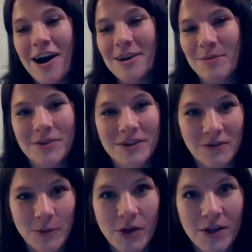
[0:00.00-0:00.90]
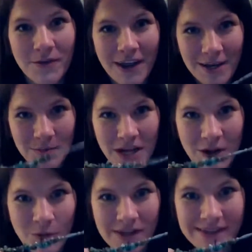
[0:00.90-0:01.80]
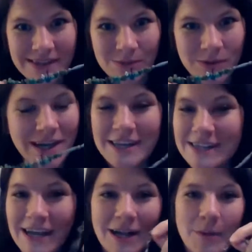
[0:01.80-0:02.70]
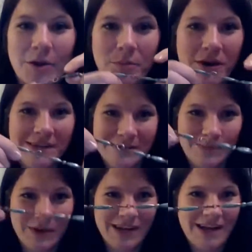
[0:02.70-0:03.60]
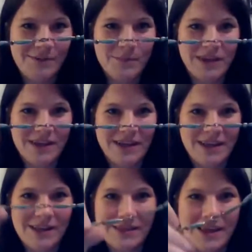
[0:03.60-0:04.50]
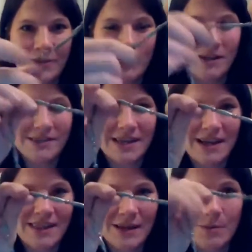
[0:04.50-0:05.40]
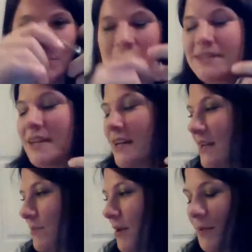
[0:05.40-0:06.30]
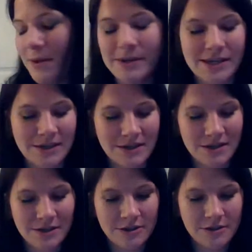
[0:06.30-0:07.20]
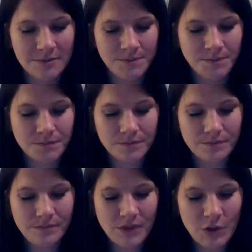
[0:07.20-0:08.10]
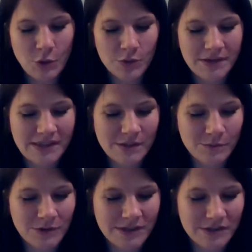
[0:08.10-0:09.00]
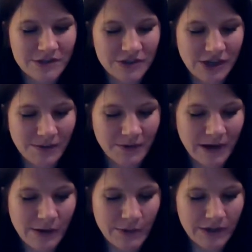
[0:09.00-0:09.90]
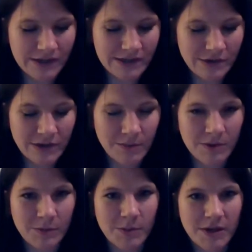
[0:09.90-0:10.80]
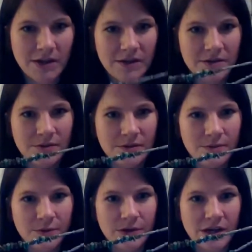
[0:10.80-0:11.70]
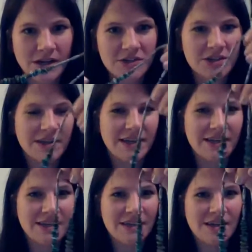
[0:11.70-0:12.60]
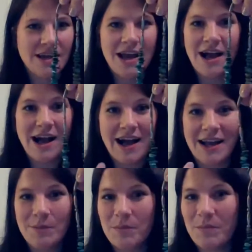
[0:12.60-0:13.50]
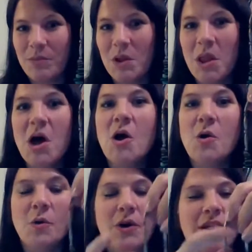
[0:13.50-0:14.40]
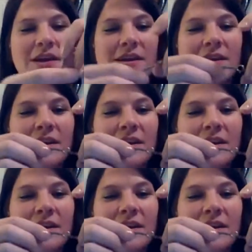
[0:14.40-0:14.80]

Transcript: Unbelievable. If anybody wants this, we got to talk about a price, but I'm going to, otherwise, I think I'm going to put this on eBay maybe or do some research and try to figure out what a good starting bid would be for an auction night. I am blown